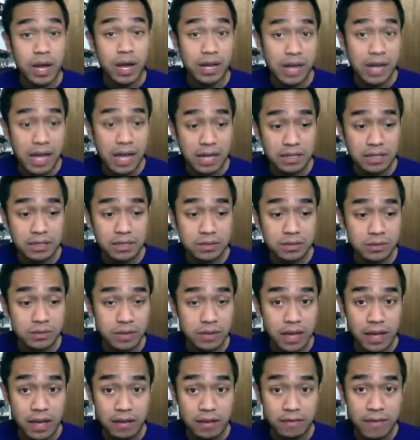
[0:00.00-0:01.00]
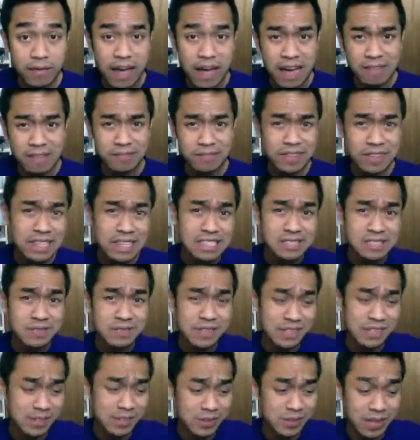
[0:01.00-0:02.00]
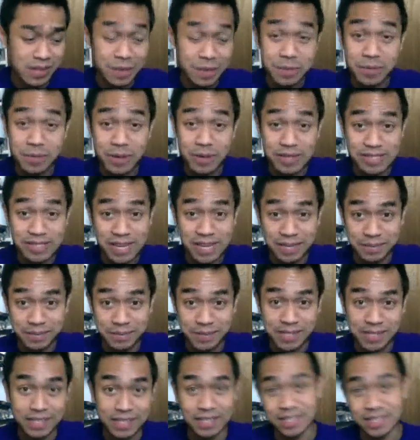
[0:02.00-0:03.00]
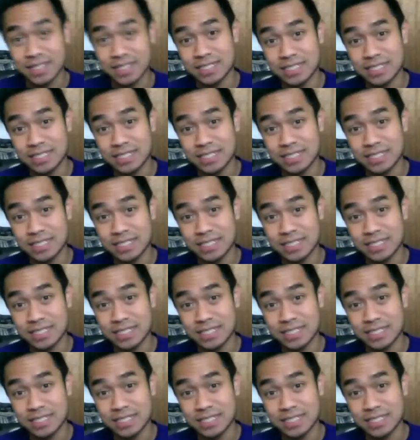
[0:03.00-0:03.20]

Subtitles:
not do that 5 things video that PY tagged me in?